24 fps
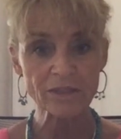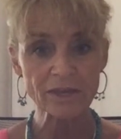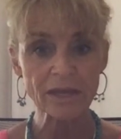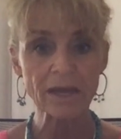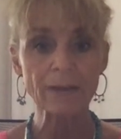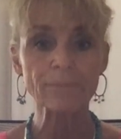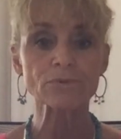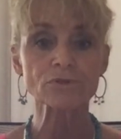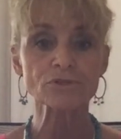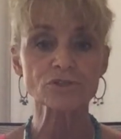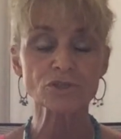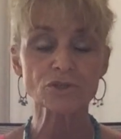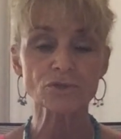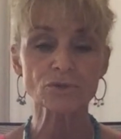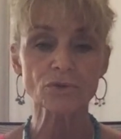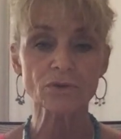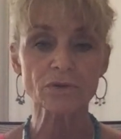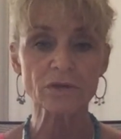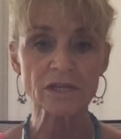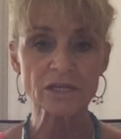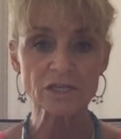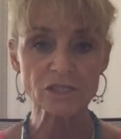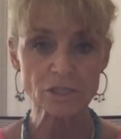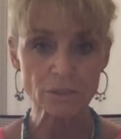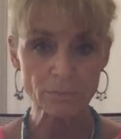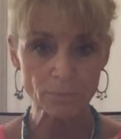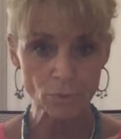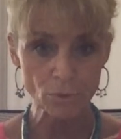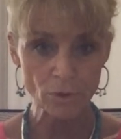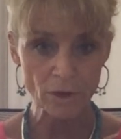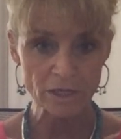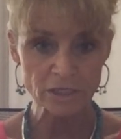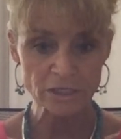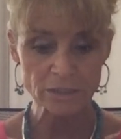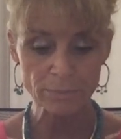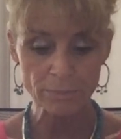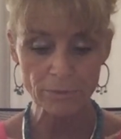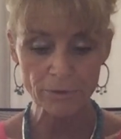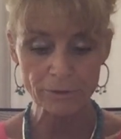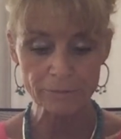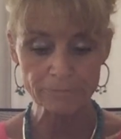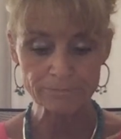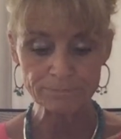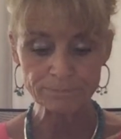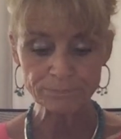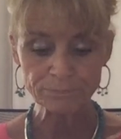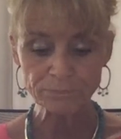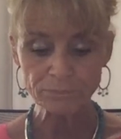the opportunity to prosper.
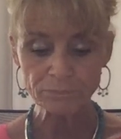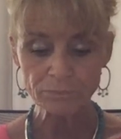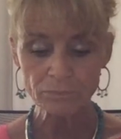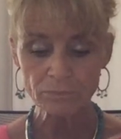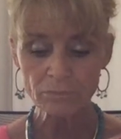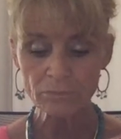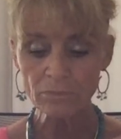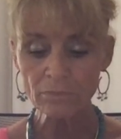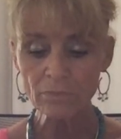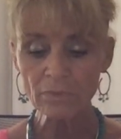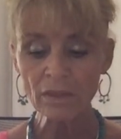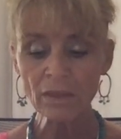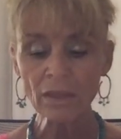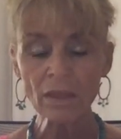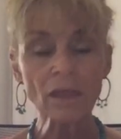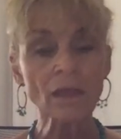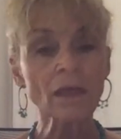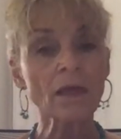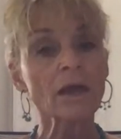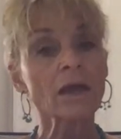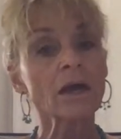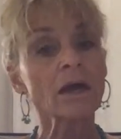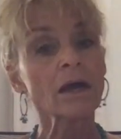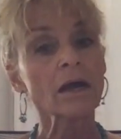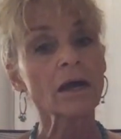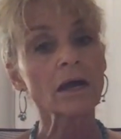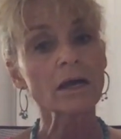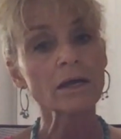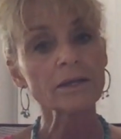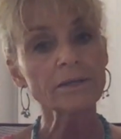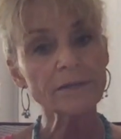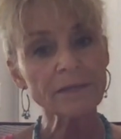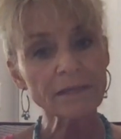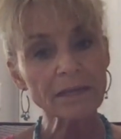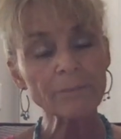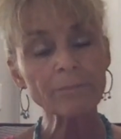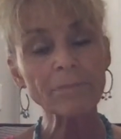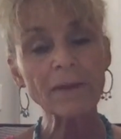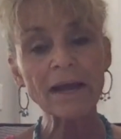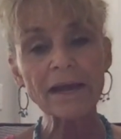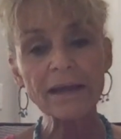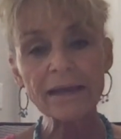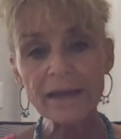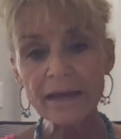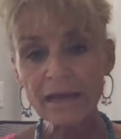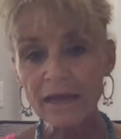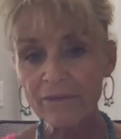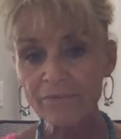
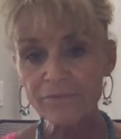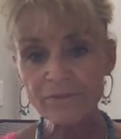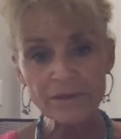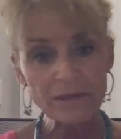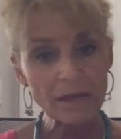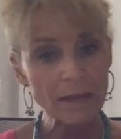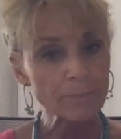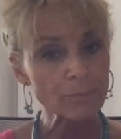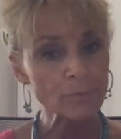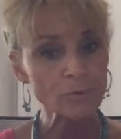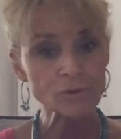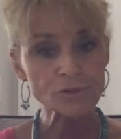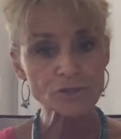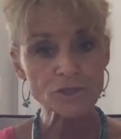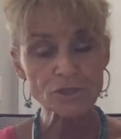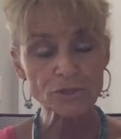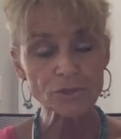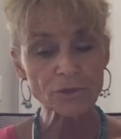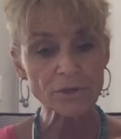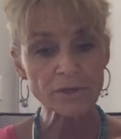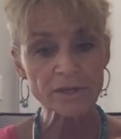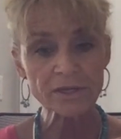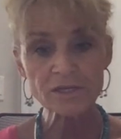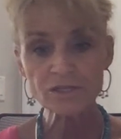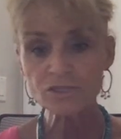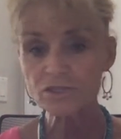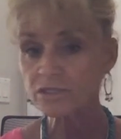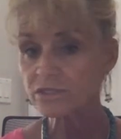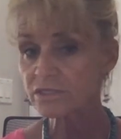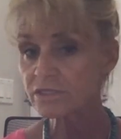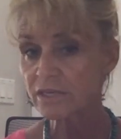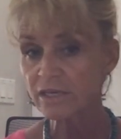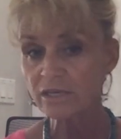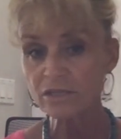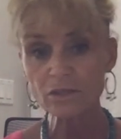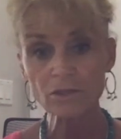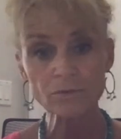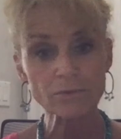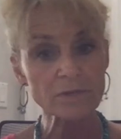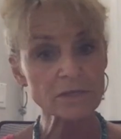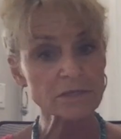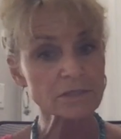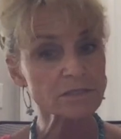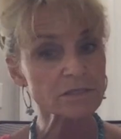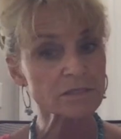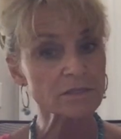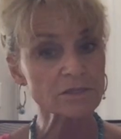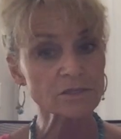Nehemiah had the opportunity, just like the
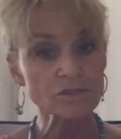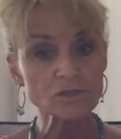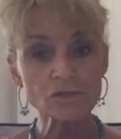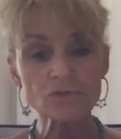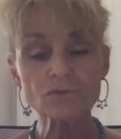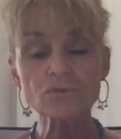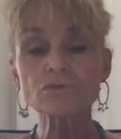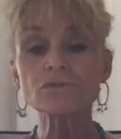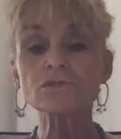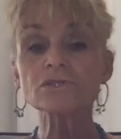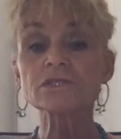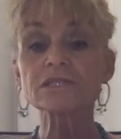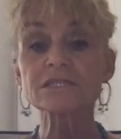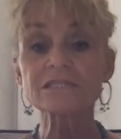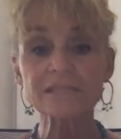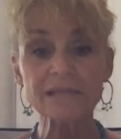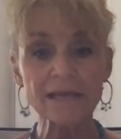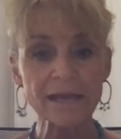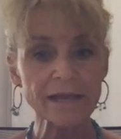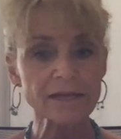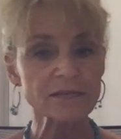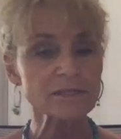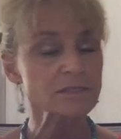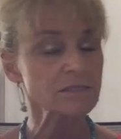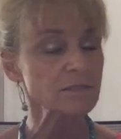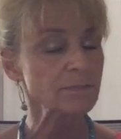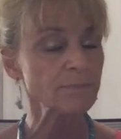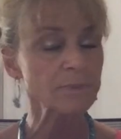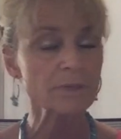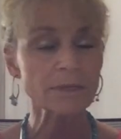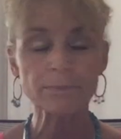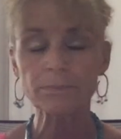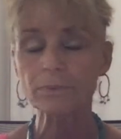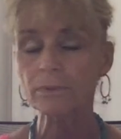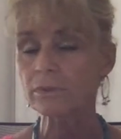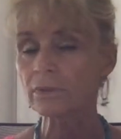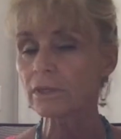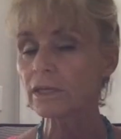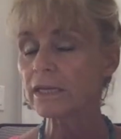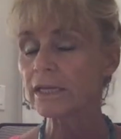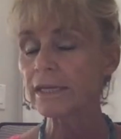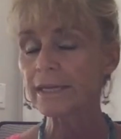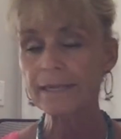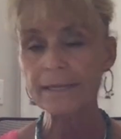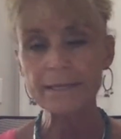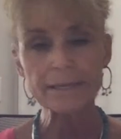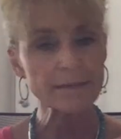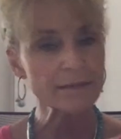rest of the Jews, to tax the people.
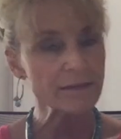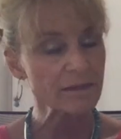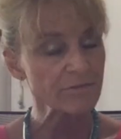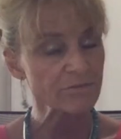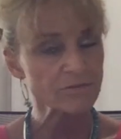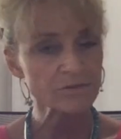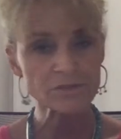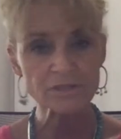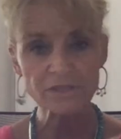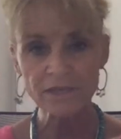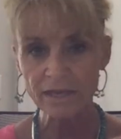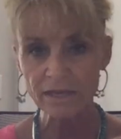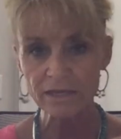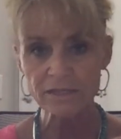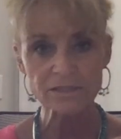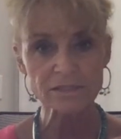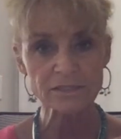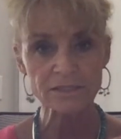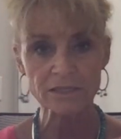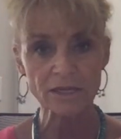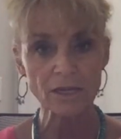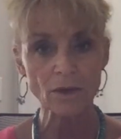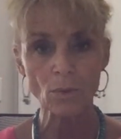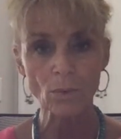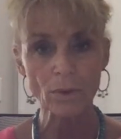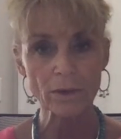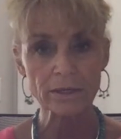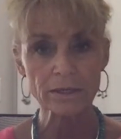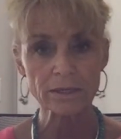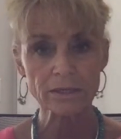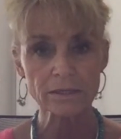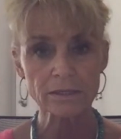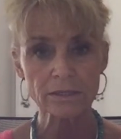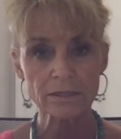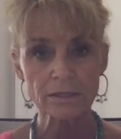He never taxed anyone.